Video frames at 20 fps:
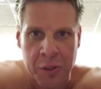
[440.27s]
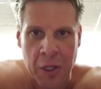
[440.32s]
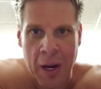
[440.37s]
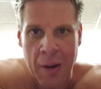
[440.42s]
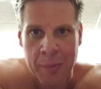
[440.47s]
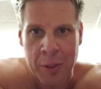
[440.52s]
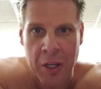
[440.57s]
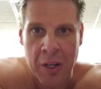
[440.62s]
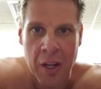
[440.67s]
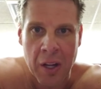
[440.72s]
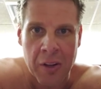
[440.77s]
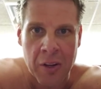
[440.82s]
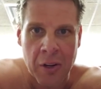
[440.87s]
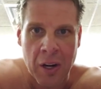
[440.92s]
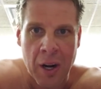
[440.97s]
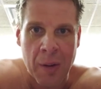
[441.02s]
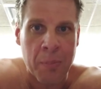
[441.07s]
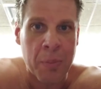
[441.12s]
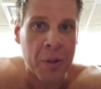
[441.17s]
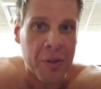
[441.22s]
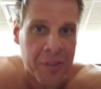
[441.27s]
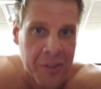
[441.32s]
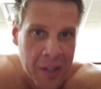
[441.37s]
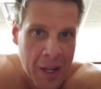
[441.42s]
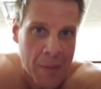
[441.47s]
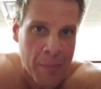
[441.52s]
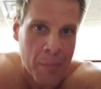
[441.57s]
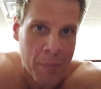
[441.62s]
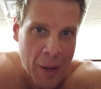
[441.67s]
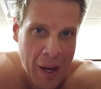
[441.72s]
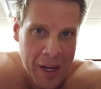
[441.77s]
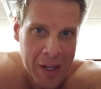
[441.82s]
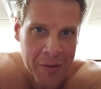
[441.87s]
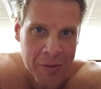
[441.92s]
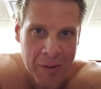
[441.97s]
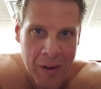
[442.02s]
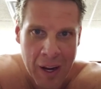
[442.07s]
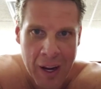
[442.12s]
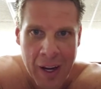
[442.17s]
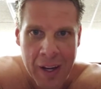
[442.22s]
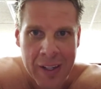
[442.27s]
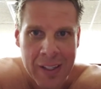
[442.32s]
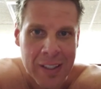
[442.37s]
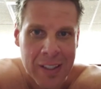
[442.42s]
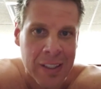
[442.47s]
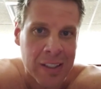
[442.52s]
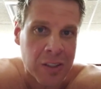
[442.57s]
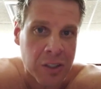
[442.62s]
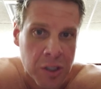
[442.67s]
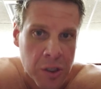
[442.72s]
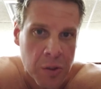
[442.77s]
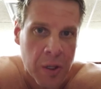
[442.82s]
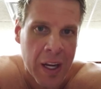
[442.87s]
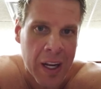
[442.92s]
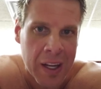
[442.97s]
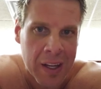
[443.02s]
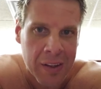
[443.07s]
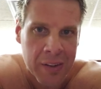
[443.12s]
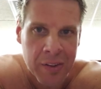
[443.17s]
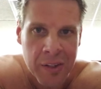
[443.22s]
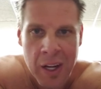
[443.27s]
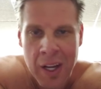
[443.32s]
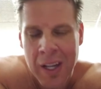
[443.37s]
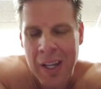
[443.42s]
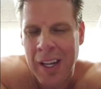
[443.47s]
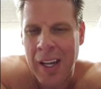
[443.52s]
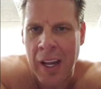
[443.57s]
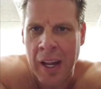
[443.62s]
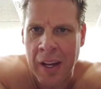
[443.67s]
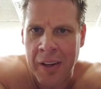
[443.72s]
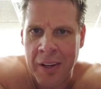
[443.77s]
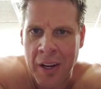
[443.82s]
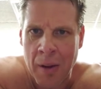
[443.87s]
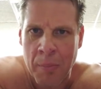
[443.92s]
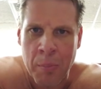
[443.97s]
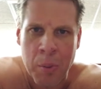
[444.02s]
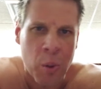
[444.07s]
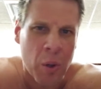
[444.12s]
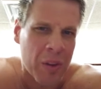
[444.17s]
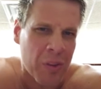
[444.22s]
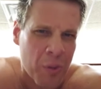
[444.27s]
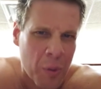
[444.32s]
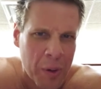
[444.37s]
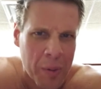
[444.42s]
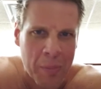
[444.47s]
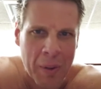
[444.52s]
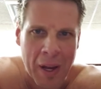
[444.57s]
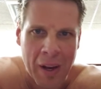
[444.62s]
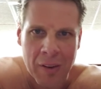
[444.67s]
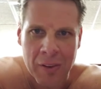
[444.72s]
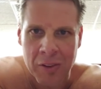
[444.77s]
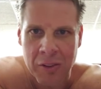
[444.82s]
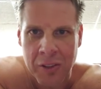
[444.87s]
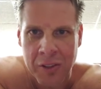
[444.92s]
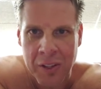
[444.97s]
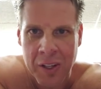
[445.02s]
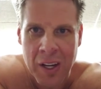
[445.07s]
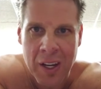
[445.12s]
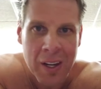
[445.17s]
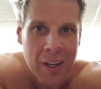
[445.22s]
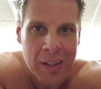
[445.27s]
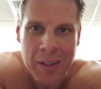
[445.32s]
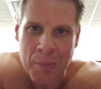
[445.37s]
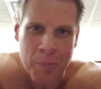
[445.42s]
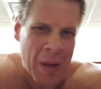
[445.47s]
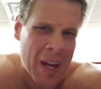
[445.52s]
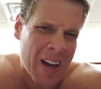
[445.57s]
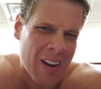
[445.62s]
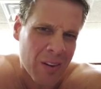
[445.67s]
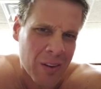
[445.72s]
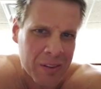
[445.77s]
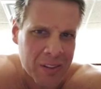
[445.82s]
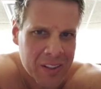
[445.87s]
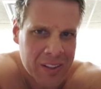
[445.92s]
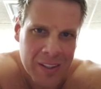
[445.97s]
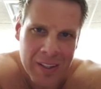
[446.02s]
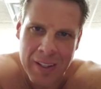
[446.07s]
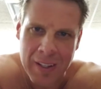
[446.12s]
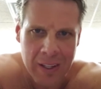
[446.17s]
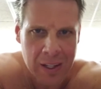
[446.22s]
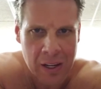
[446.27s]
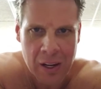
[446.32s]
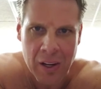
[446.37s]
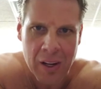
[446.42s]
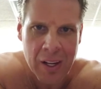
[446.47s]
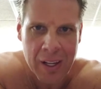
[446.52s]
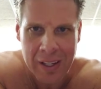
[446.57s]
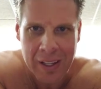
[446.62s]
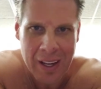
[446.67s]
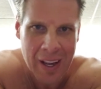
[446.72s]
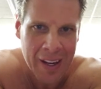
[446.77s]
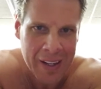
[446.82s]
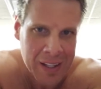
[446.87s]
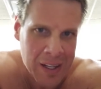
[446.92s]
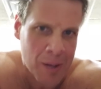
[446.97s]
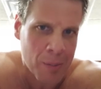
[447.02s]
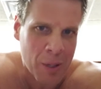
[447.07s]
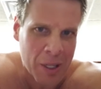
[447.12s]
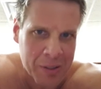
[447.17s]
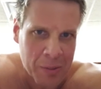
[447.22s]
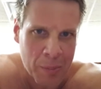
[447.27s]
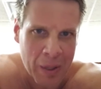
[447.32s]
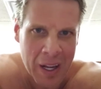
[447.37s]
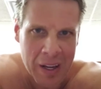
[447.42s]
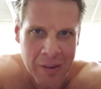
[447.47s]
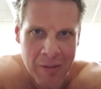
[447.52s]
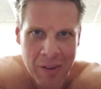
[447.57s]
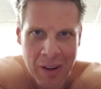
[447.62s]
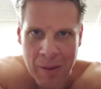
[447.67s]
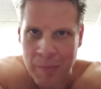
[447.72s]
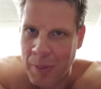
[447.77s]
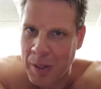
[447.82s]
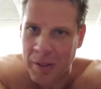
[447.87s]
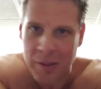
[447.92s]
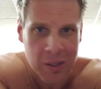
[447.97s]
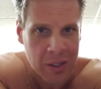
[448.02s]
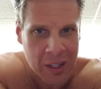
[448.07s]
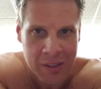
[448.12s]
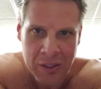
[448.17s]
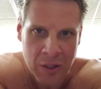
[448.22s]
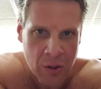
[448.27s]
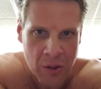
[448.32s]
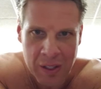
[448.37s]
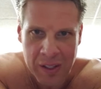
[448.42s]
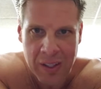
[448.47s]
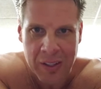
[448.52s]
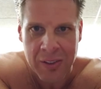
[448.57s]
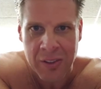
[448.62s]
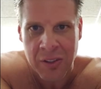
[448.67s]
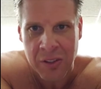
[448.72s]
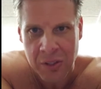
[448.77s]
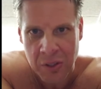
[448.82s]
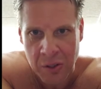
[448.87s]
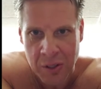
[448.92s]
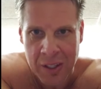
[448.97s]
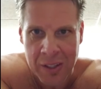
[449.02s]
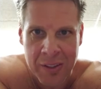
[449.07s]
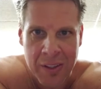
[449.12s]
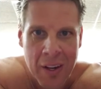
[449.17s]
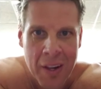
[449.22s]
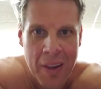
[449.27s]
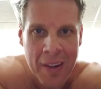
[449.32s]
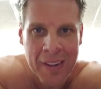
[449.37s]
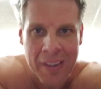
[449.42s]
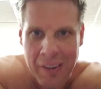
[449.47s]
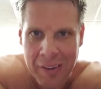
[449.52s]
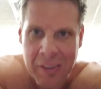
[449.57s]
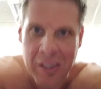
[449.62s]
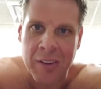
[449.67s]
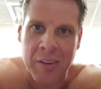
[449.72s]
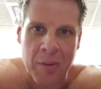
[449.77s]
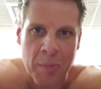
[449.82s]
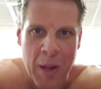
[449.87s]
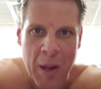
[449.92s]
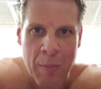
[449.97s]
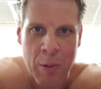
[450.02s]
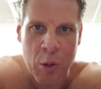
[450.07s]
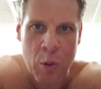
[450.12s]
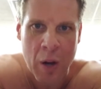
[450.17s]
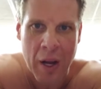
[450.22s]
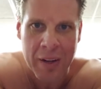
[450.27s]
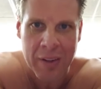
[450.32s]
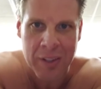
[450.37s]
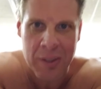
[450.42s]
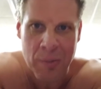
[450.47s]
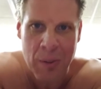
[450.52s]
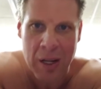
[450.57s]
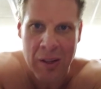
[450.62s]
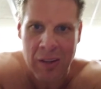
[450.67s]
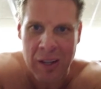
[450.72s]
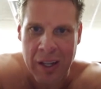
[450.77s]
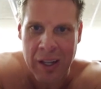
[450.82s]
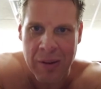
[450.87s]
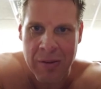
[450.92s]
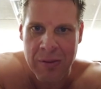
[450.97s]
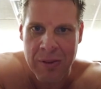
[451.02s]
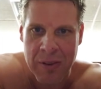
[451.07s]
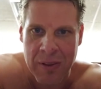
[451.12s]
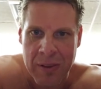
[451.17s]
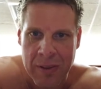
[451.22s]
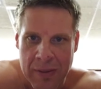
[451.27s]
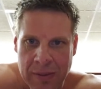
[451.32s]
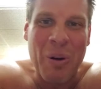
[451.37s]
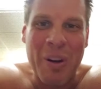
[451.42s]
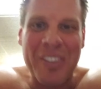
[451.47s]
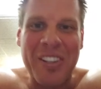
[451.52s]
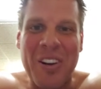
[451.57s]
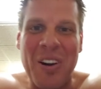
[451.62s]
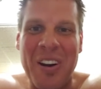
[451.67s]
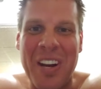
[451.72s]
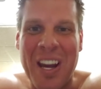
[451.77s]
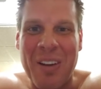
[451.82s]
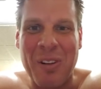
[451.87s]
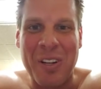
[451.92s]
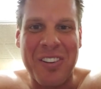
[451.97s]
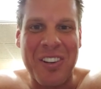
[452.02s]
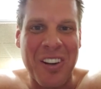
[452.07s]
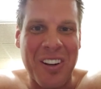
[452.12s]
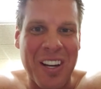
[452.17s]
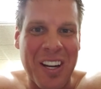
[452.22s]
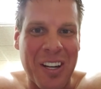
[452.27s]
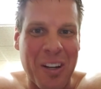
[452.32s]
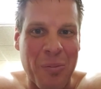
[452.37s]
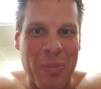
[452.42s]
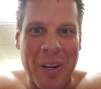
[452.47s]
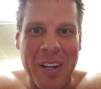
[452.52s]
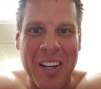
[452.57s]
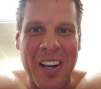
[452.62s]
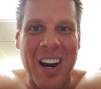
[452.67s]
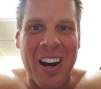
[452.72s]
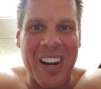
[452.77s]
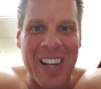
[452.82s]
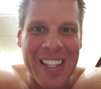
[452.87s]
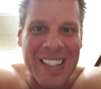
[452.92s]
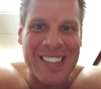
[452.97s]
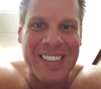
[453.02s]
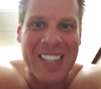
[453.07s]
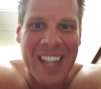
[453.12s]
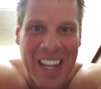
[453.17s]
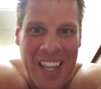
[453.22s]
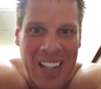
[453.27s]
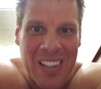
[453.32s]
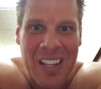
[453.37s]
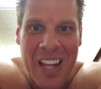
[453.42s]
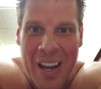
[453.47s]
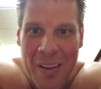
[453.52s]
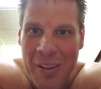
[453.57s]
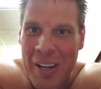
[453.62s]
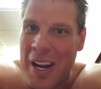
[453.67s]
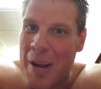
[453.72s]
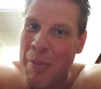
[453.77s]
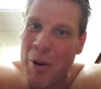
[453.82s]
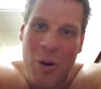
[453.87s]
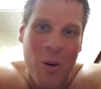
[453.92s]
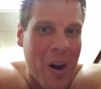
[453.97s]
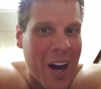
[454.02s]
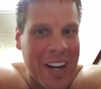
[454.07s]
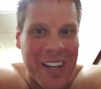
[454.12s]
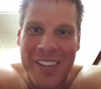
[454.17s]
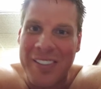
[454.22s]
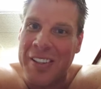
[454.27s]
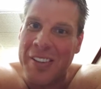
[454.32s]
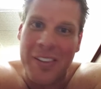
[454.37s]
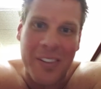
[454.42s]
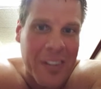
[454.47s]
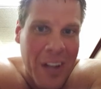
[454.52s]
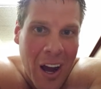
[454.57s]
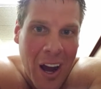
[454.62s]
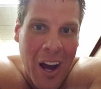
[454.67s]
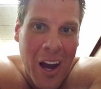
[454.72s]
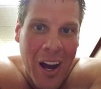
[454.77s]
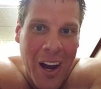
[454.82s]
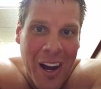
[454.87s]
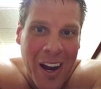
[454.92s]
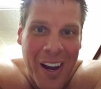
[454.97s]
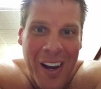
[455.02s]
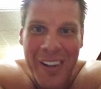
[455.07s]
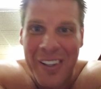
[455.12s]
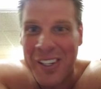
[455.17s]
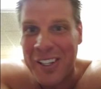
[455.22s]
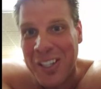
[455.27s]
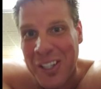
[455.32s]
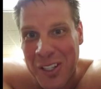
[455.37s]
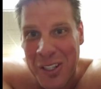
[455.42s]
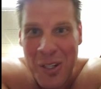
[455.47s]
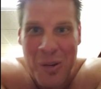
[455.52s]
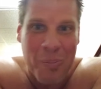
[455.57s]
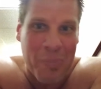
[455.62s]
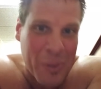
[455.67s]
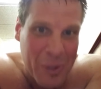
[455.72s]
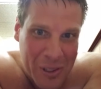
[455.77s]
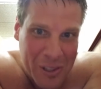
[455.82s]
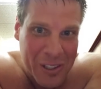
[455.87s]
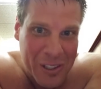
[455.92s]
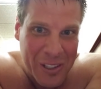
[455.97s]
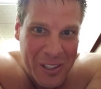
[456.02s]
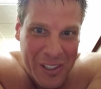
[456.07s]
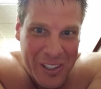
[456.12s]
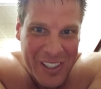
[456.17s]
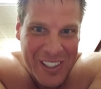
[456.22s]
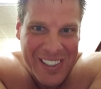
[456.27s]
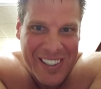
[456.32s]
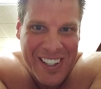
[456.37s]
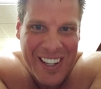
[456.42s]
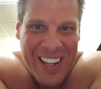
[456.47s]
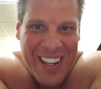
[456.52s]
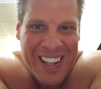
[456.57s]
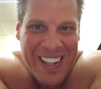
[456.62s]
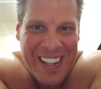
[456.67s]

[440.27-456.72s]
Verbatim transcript: Dropped another uh, percent body fat in two days and uh, pounds. The pounds, you know, I, I care about the body fat. But let's go ahead, let's do this. Let's get some aquatics in my life. What's going on? What's going on, everybody? All right, day 11 Abaquatix is done and in the books.